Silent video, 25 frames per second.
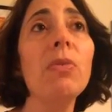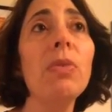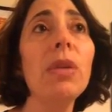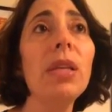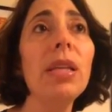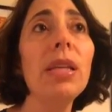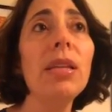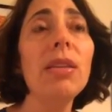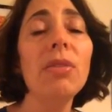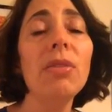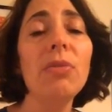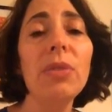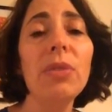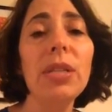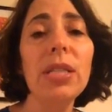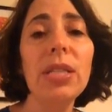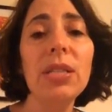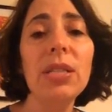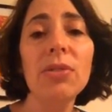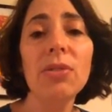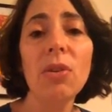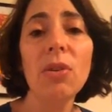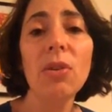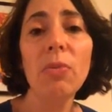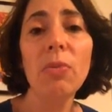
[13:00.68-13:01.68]
really the
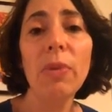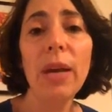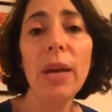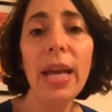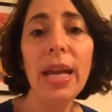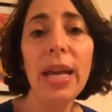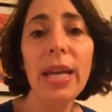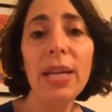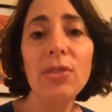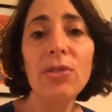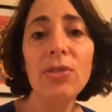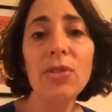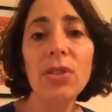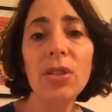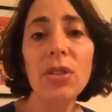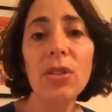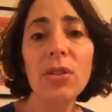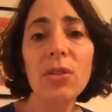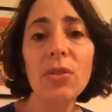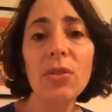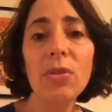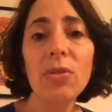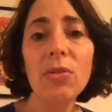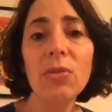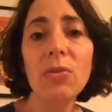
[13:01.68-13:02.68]
3Ts are a way
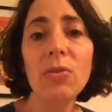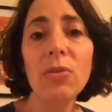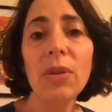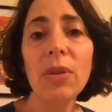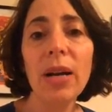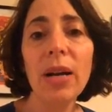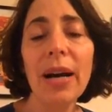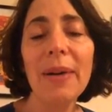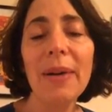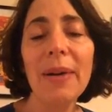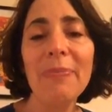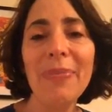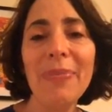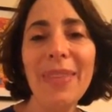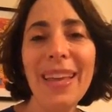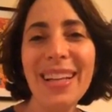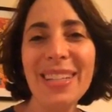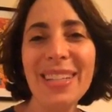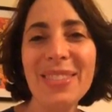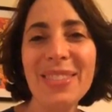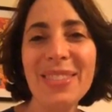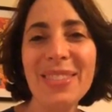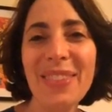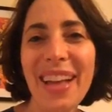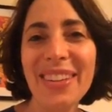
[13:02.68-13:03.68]
to,
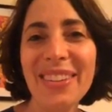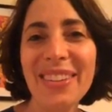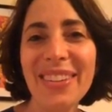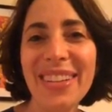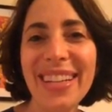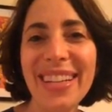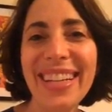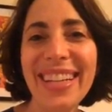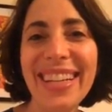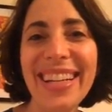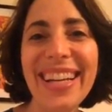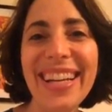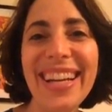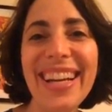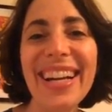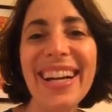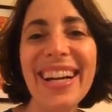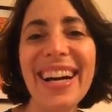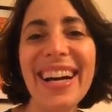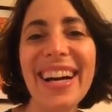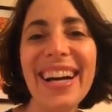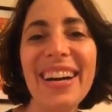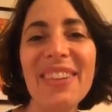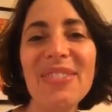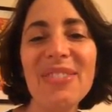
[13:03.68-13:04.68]
thanks Valerie
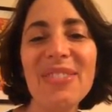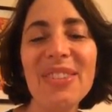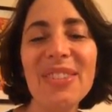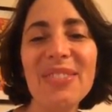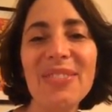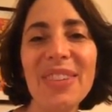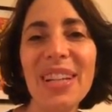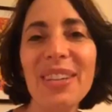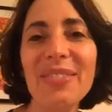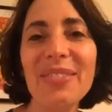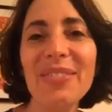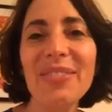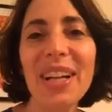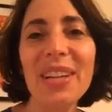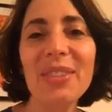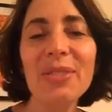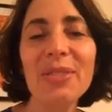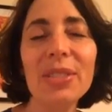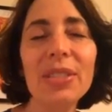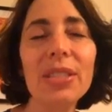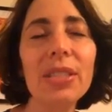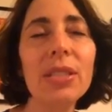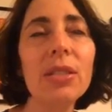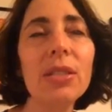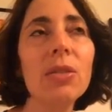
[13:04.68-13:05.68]
for inviting
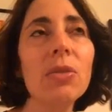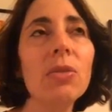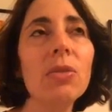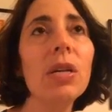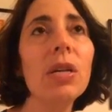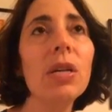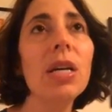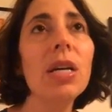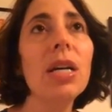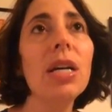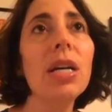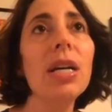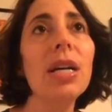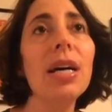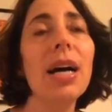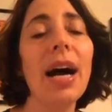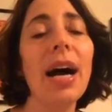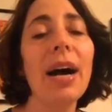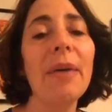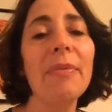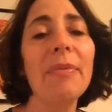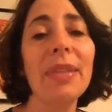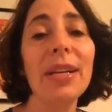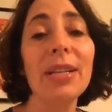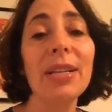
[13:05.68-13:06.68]
followers too.
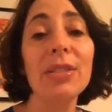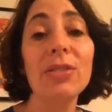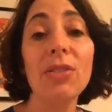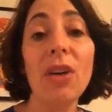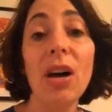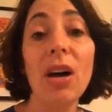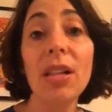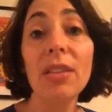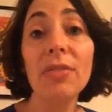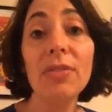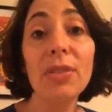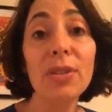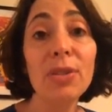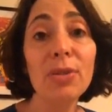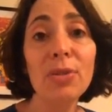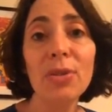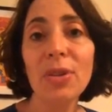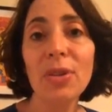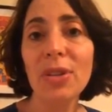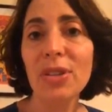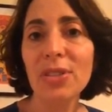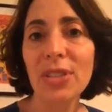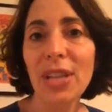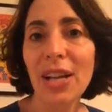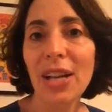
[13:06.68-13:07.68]
Thanks to all of you
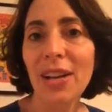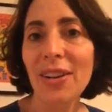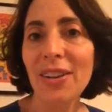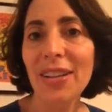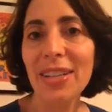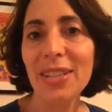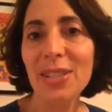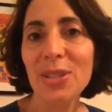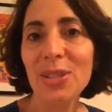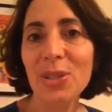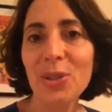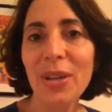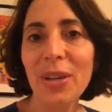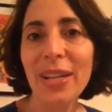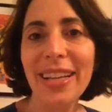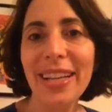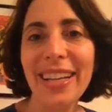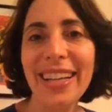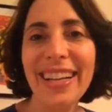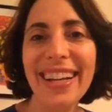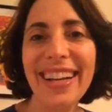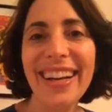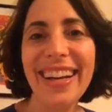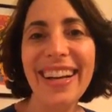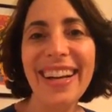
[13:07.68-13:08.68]
who are sharing and
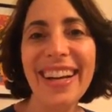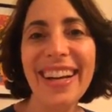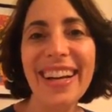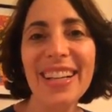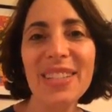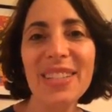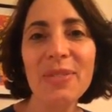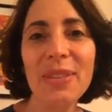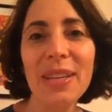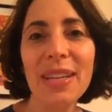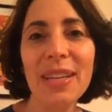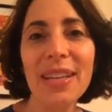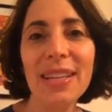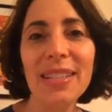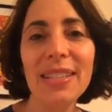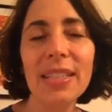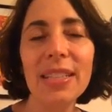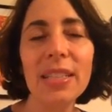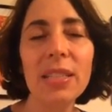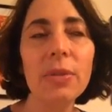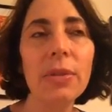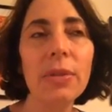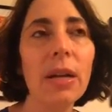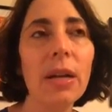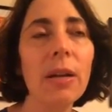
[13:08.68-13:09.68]
joining as we
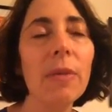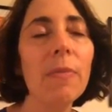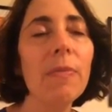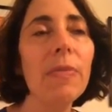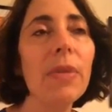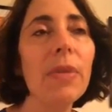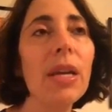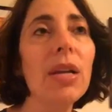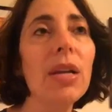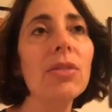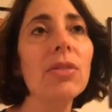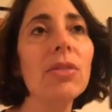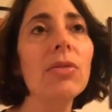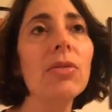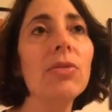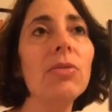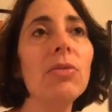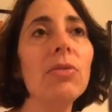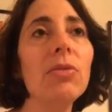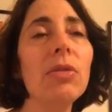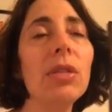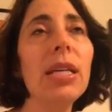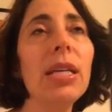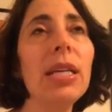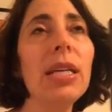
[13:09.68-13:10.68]
continue here. So
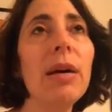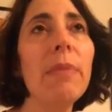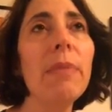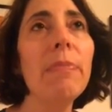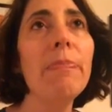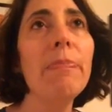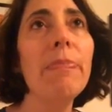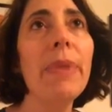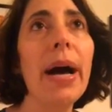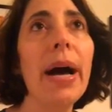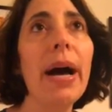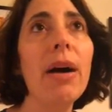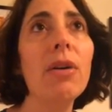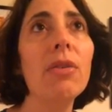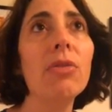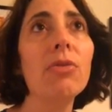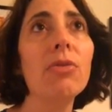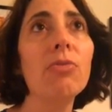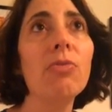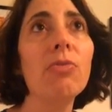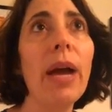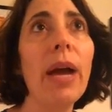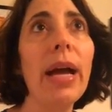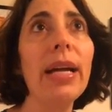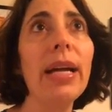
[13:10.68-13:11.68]
it's really
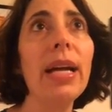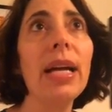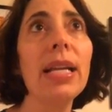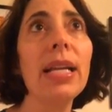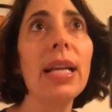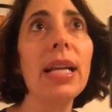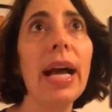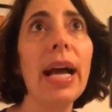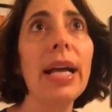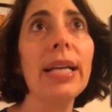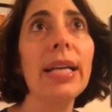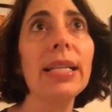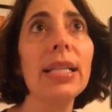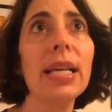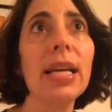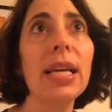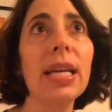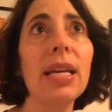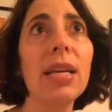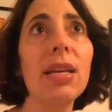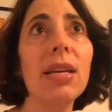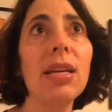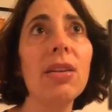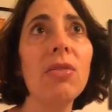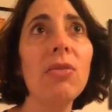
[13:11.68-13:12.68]
about
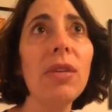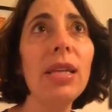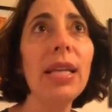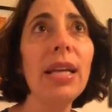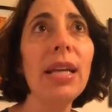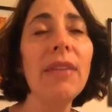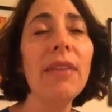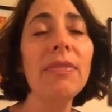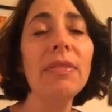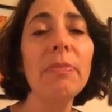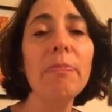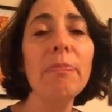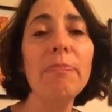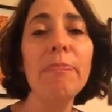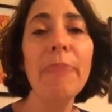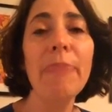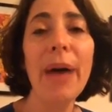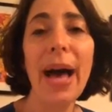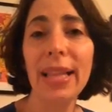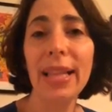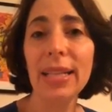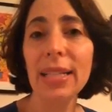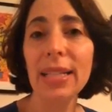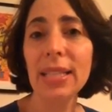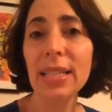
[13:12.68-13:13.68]
recognizing you don't really have to
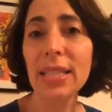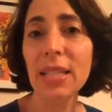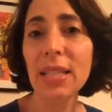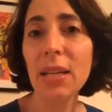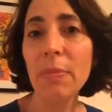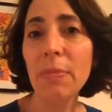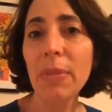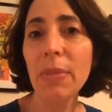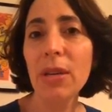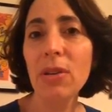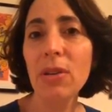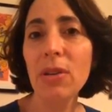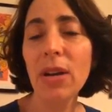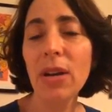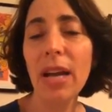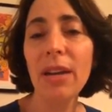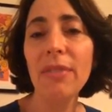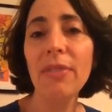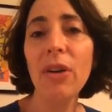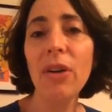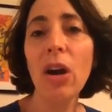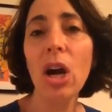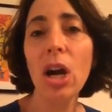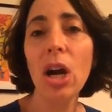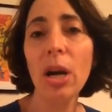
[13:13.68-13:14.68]
balance them, but you
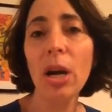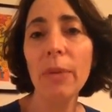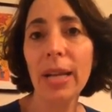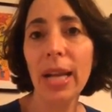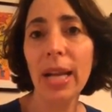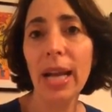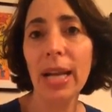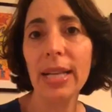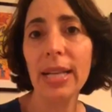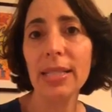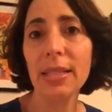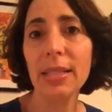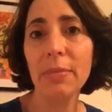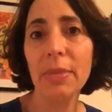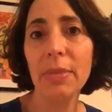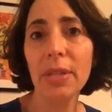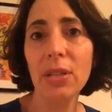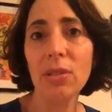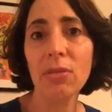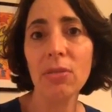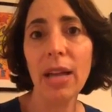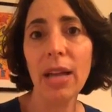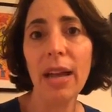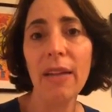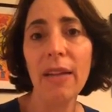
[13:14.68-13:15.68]
kind of harmonize them in
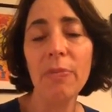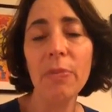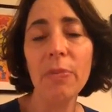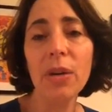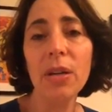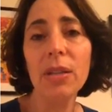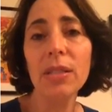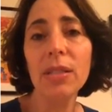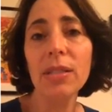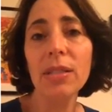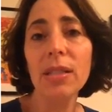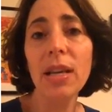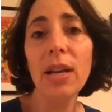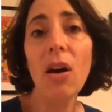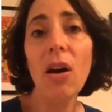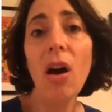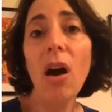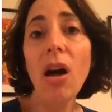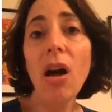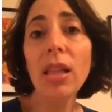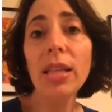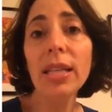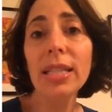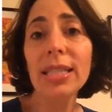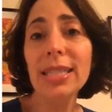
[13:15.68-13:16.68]
your life, because they
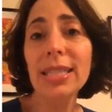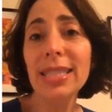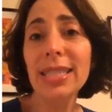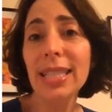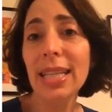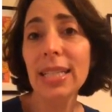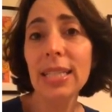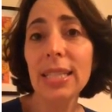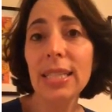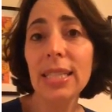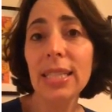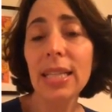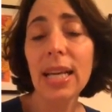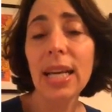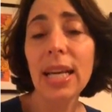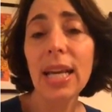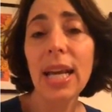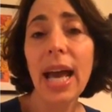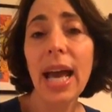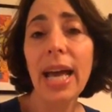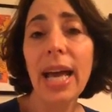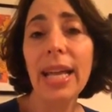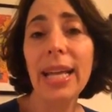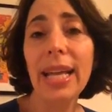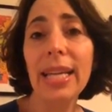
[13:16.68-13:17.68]
all exist
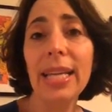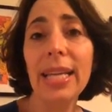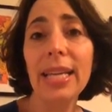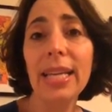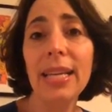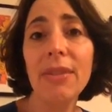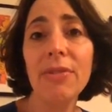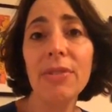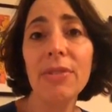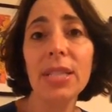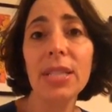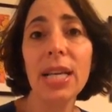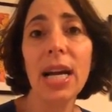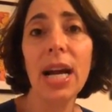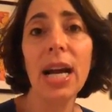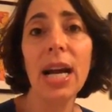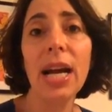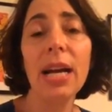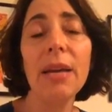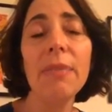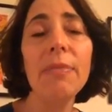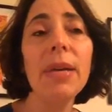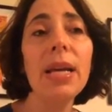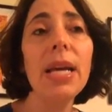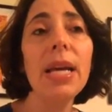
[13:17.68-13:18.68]
at any given
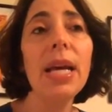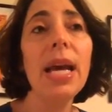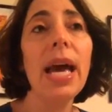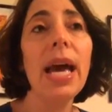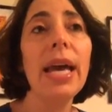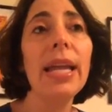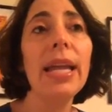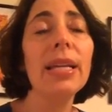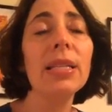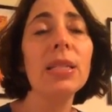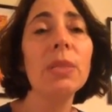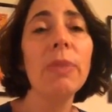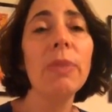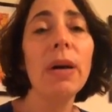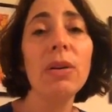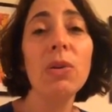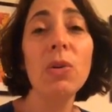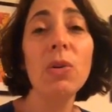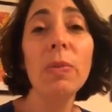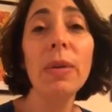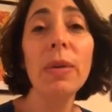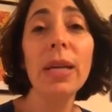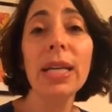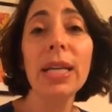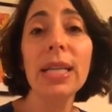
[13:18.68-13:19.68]
time. And it's
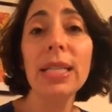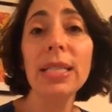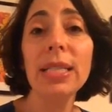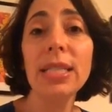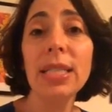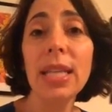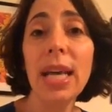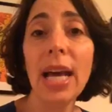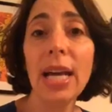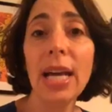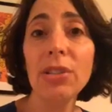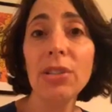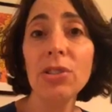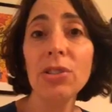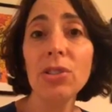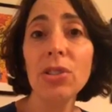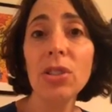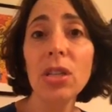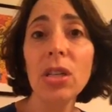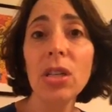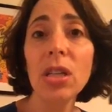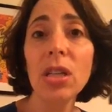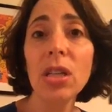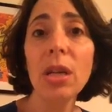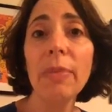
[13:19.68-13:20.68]
about you being
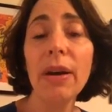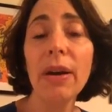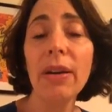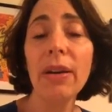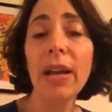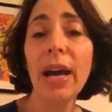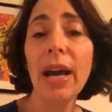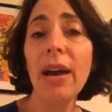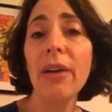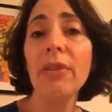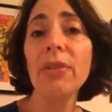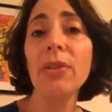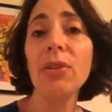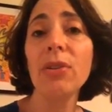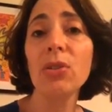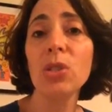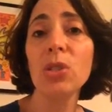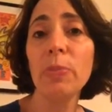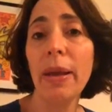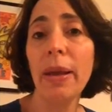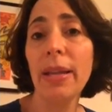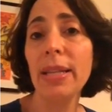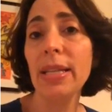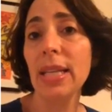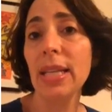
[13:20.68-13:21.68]
intentional about how you're
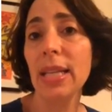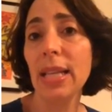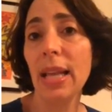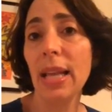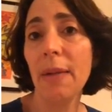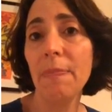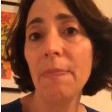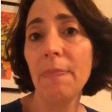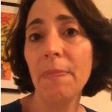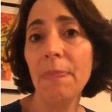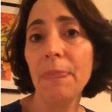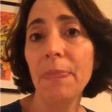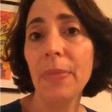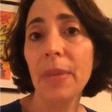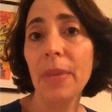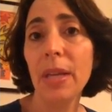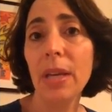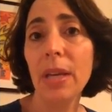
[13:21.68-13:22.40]
spending them,